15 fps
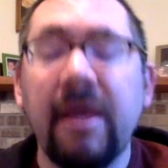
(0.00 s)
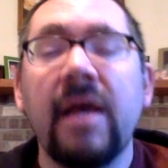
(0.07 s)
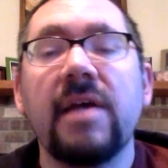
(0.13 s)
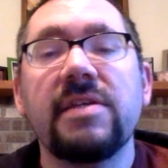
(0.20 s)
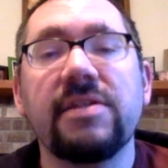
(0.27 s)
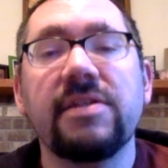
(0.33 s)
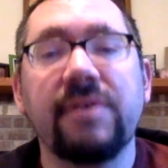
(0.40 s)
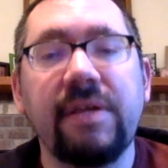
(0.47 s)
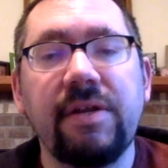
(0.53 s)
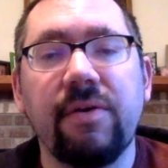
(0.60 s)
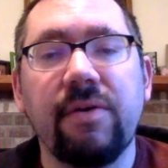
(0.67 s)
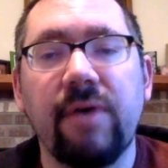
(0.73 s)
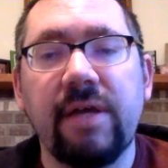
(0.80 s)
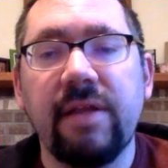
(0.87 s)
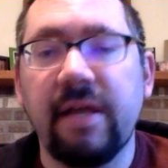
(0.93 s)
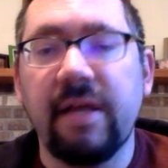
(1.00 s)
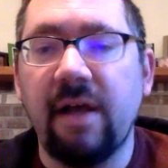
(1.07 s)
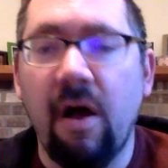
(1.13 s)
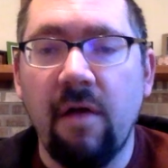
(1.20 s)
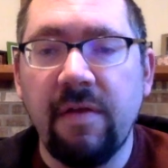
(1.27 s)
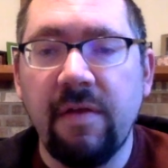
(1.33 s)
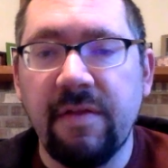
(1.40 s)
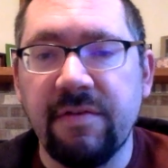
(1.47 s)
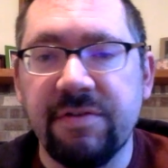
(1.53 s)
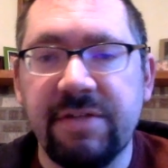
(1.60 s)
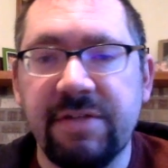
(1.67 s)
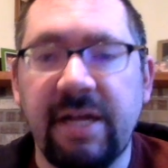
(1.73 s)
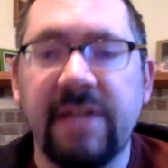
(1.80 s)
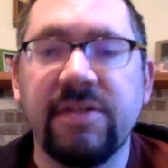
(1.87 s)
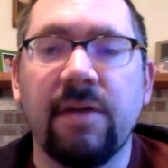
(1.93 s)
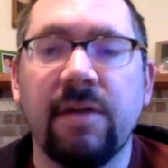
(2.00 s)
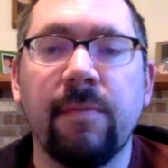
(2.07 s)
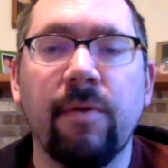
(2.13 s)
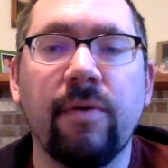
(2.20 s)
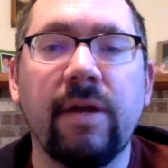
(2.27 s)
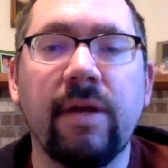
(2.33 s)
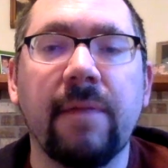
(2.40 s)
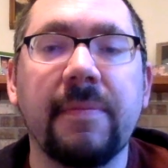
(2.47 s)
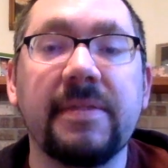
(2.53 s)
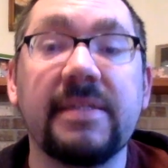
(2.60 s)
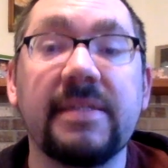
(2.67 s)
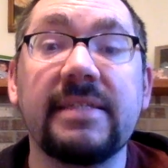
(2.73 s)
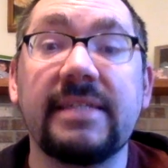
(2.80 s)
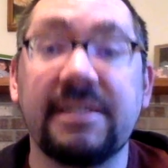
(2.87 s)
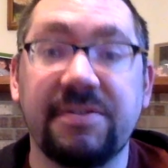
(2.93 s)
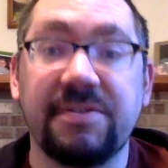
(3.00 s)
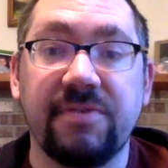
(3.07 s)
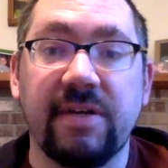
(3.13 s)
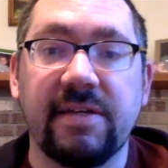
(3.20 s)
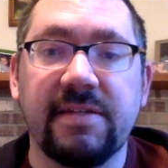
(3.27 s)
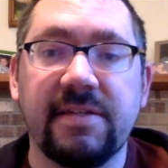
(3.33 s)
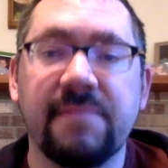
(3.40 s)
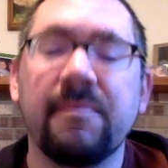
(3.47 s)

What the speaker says: So Illinois, like all the other states, are broken up into districts.